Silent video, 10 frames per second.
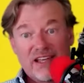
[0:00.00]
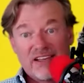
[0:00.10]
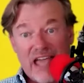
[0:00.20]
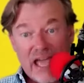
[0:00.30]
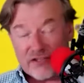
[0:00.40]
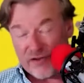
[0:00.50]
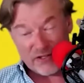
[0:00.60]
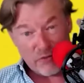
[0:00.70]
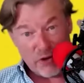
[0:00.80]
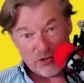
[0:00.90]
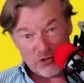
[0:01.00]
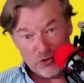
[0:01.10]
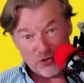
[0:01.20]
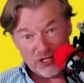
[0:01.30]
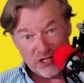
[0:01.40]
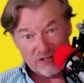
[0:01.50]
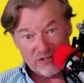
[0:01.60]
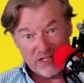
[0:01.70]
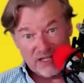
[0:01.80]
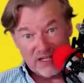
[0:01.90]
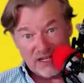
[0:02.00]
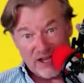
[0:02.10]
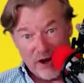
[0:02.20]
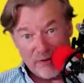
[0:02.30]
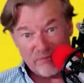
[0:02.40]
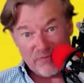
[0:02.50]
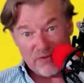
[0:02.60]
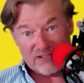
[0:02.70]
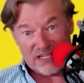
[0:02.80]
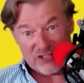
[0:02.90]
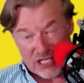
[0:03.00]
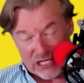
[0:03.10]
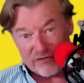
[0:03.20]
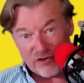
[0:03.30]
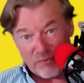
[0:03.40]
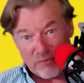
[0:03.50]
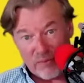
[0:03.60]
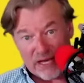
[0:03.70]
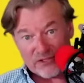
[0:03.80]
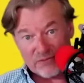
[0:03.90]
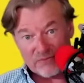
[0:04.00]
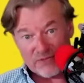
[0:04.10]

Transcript: Hedge funds won't talk to you until you've got momentum.